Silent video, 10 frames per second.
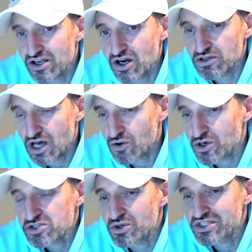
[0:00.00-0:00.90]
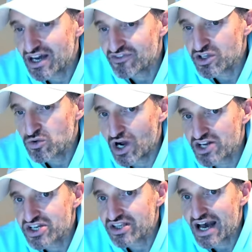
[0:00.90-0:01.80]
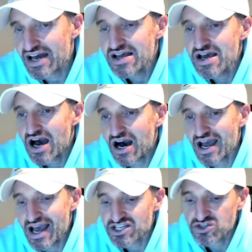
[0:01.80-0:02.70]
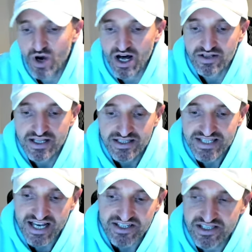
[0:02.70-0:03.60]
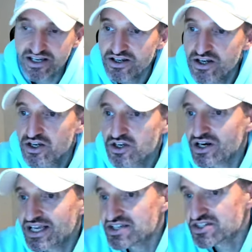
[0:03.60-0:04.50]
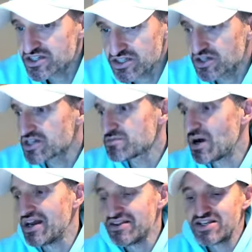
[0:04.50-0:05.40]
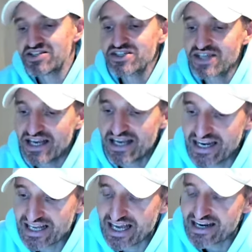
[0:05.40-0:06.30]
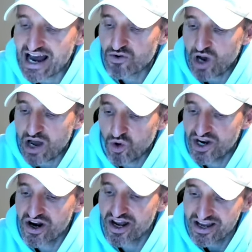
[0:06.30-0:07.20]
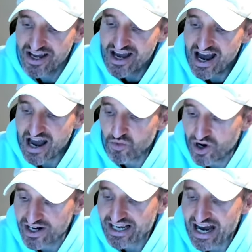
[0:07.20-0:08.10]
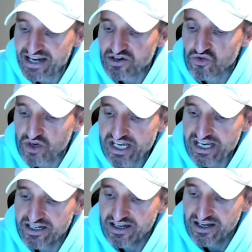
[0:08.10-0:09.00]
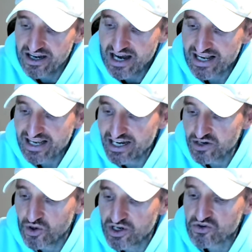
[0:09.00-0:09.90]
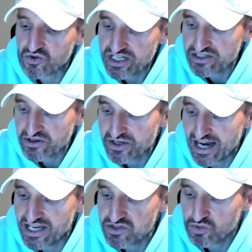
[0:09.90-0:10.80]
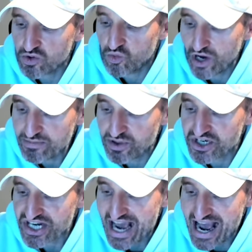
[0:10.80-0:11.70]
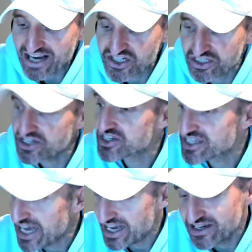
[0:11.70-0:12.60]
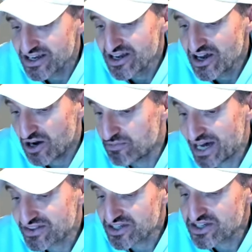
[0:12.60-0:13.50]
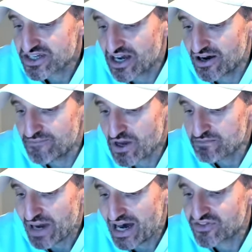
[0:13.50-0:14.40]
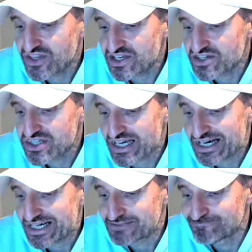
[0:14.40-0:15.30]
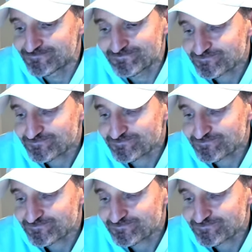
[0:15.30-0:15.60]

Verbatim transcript: go lower. So we're definitely watching that uh, as well. Tesla, your guess is as good as mine. This is, and again, I want to, I want to kind of read, I kind of want to read to you guys what Wedbush actually said about this, uh, about this, um,